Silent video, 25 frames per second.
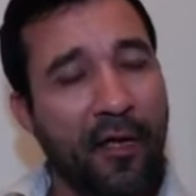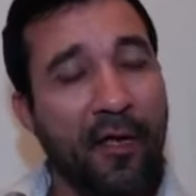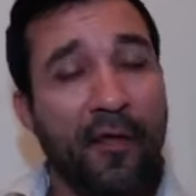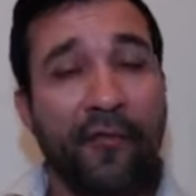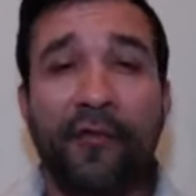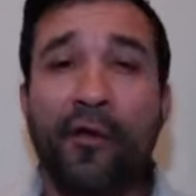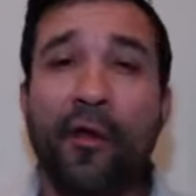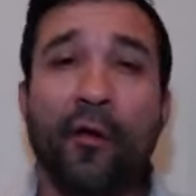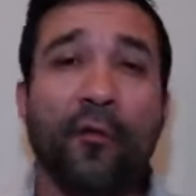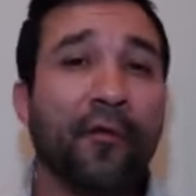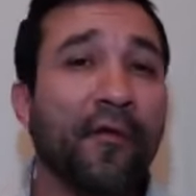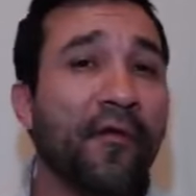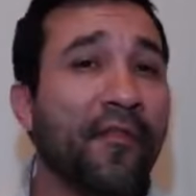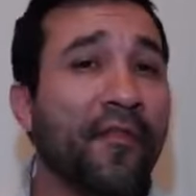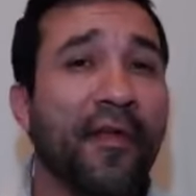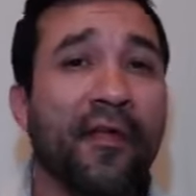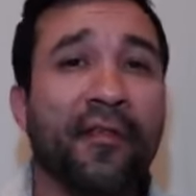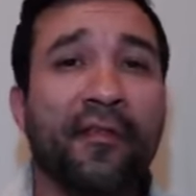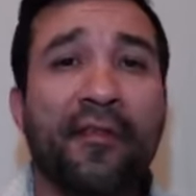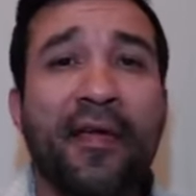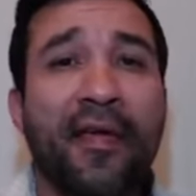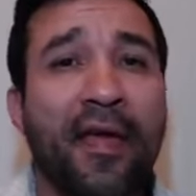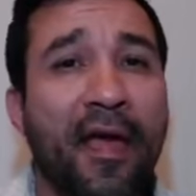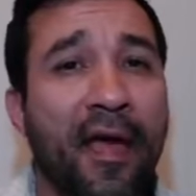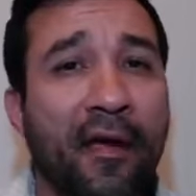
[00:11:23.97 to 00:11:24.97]
The only thing
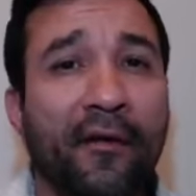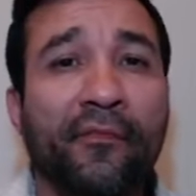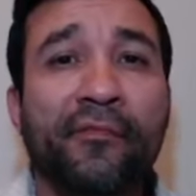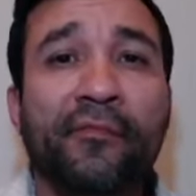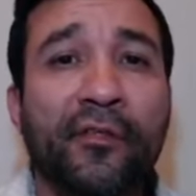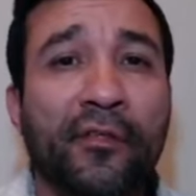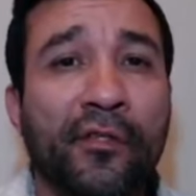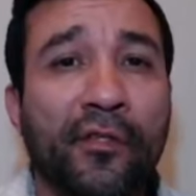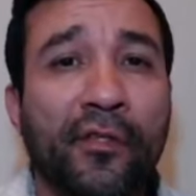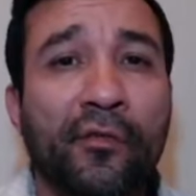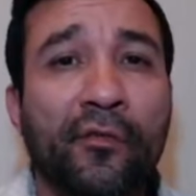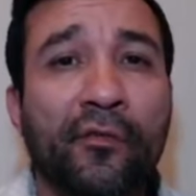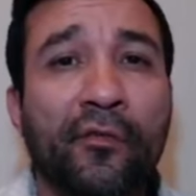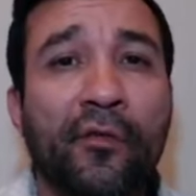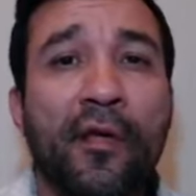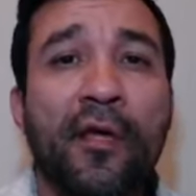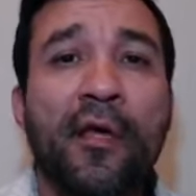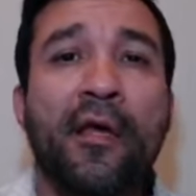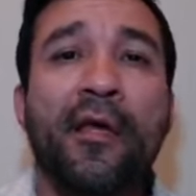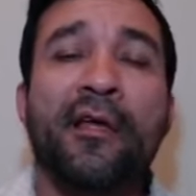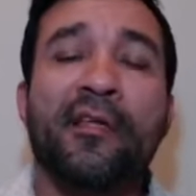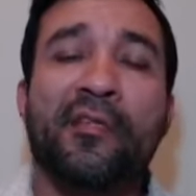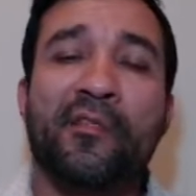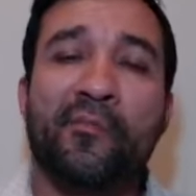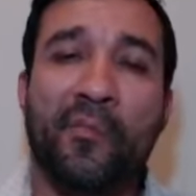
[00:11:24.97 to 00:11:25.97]
they have to do
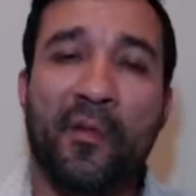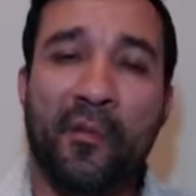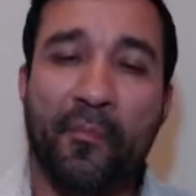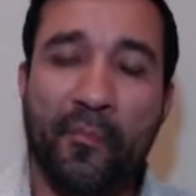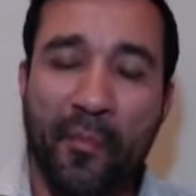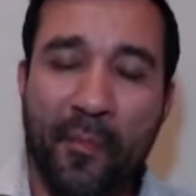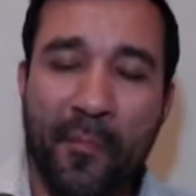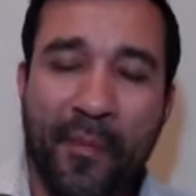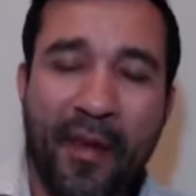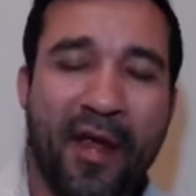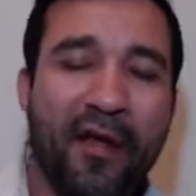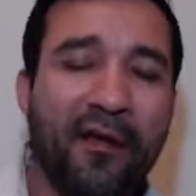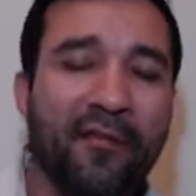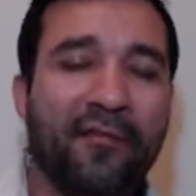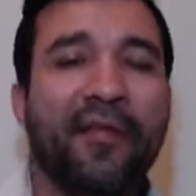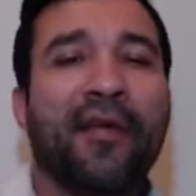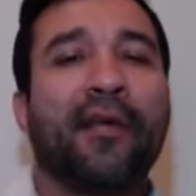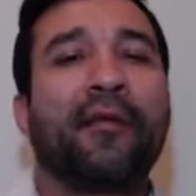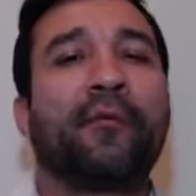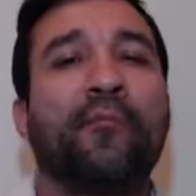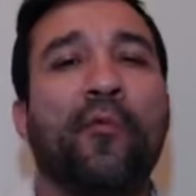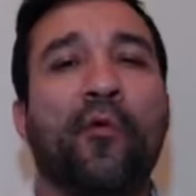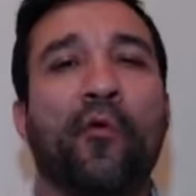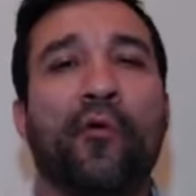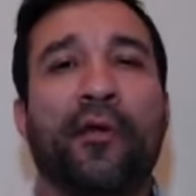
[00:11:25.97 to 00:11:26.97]
is be prepared
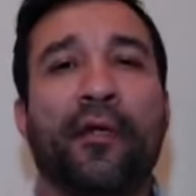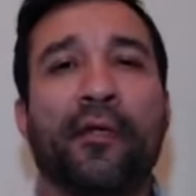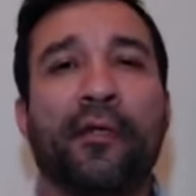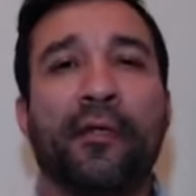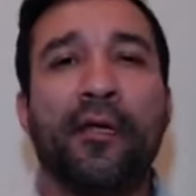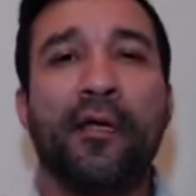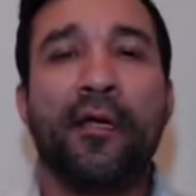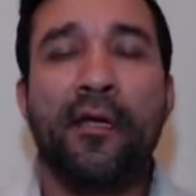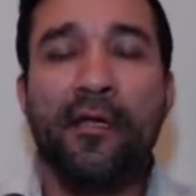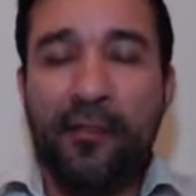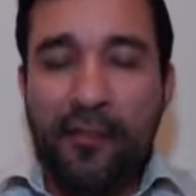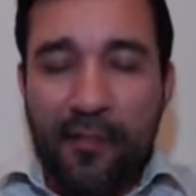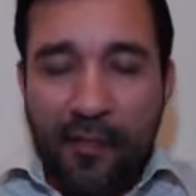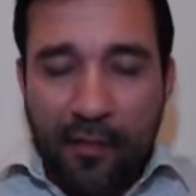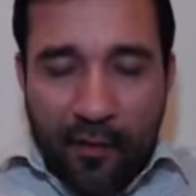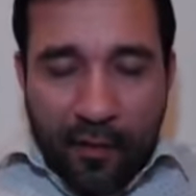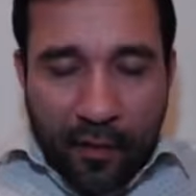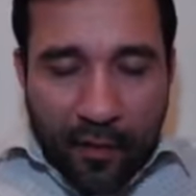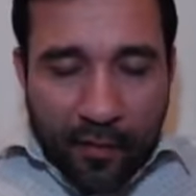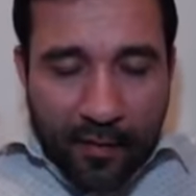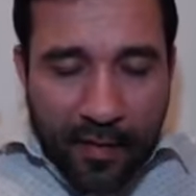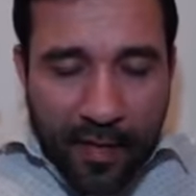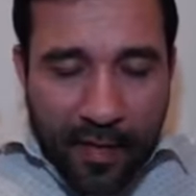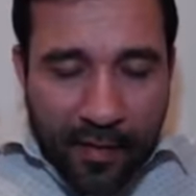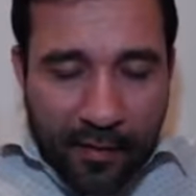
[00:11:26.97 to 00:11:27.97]
that morning to
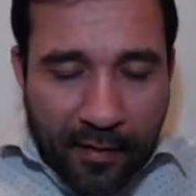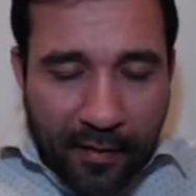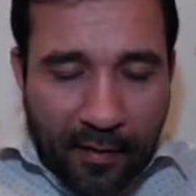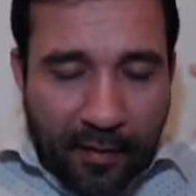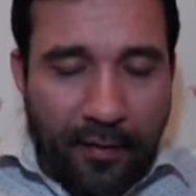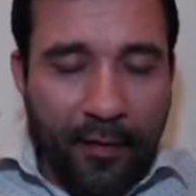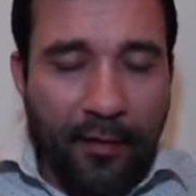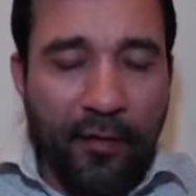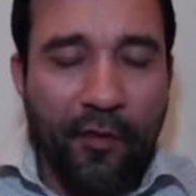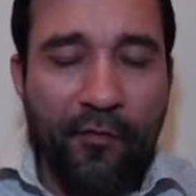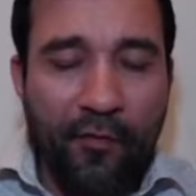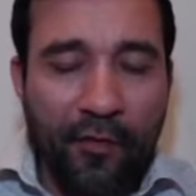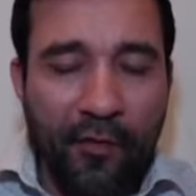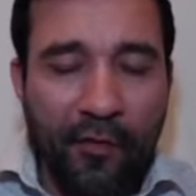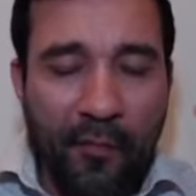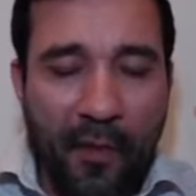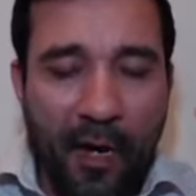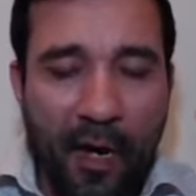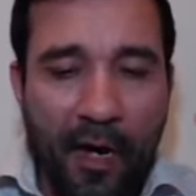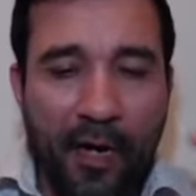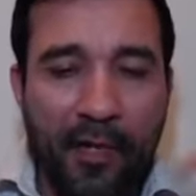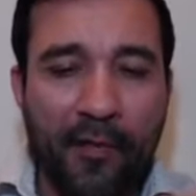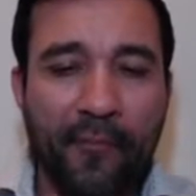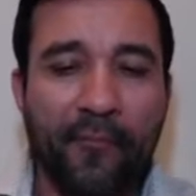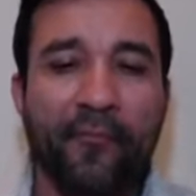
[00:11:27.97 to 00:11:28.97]
learn how to clear their
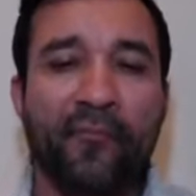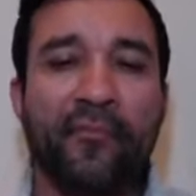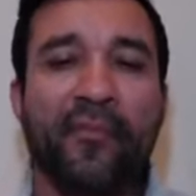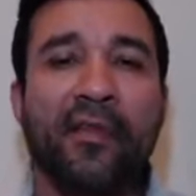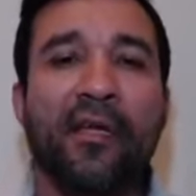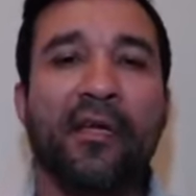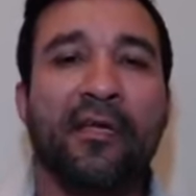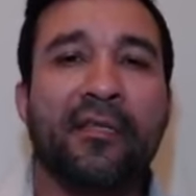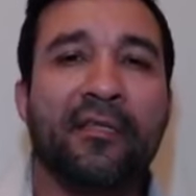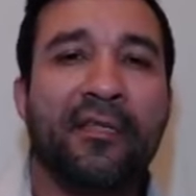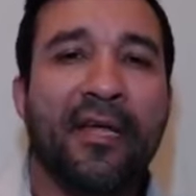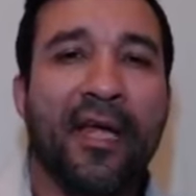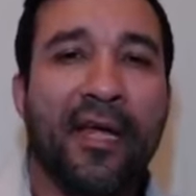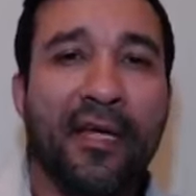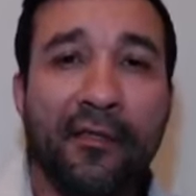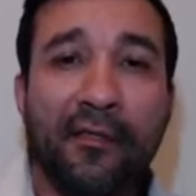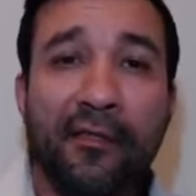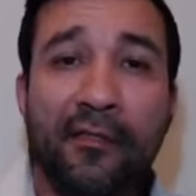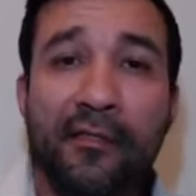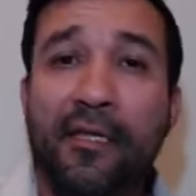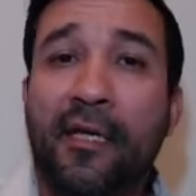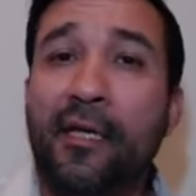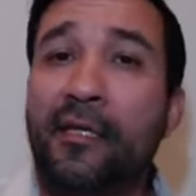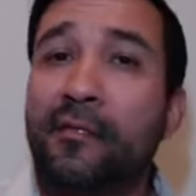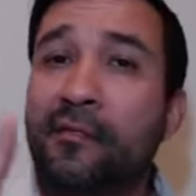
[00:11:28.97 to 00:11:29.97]
mind, take the
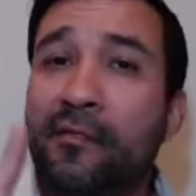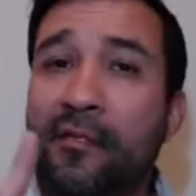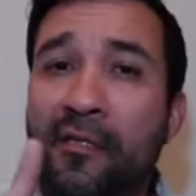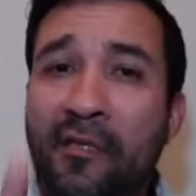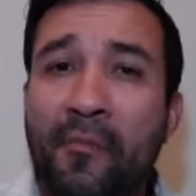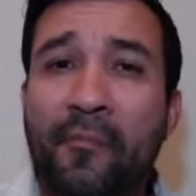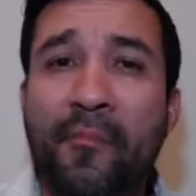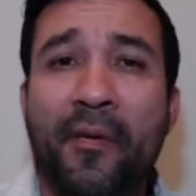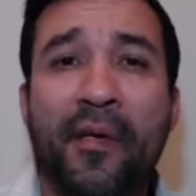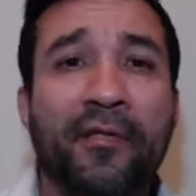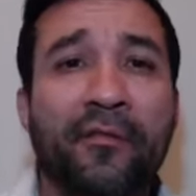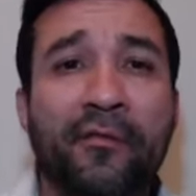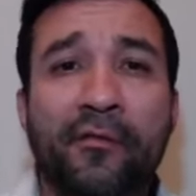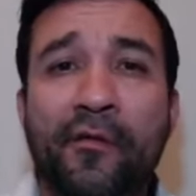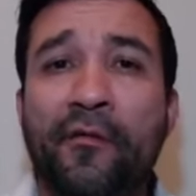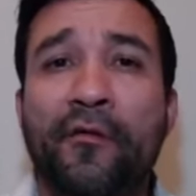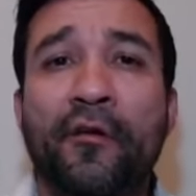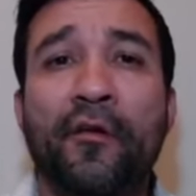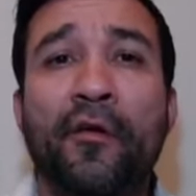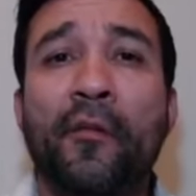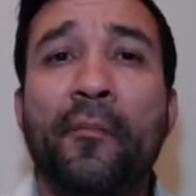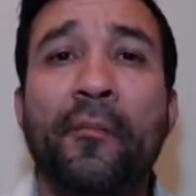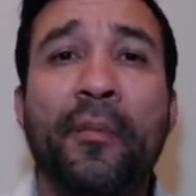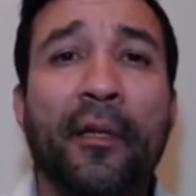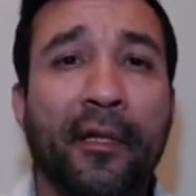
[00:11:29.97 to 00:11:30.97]
test to the best of
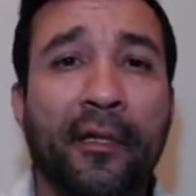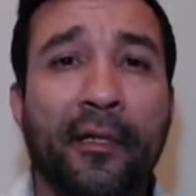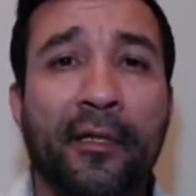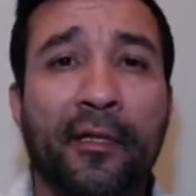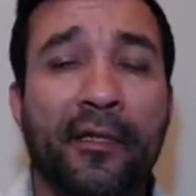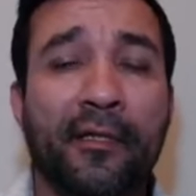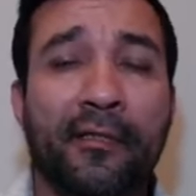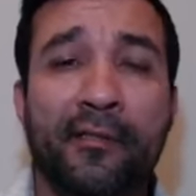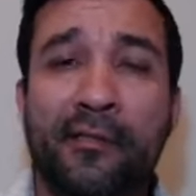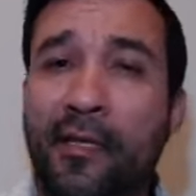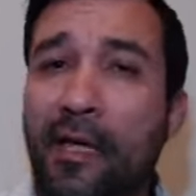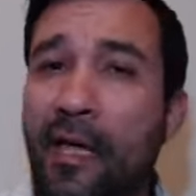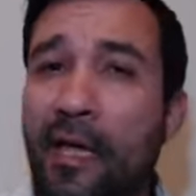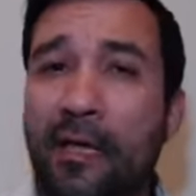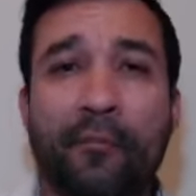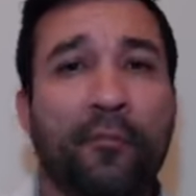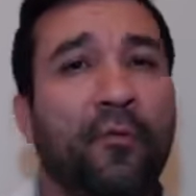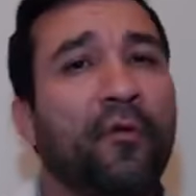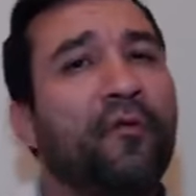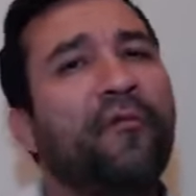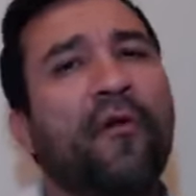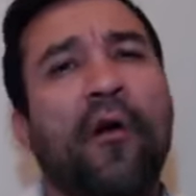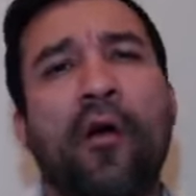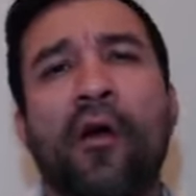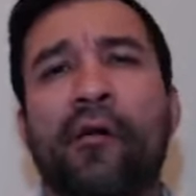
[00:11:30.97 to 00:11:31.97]
their abilities, and
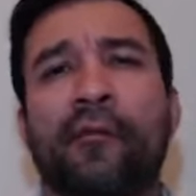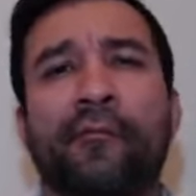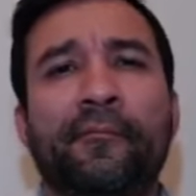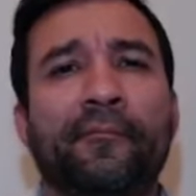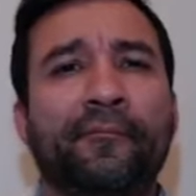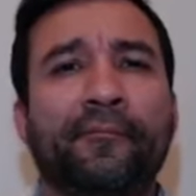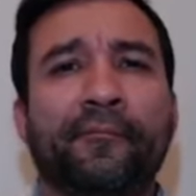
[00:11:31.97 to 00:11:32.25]
move on.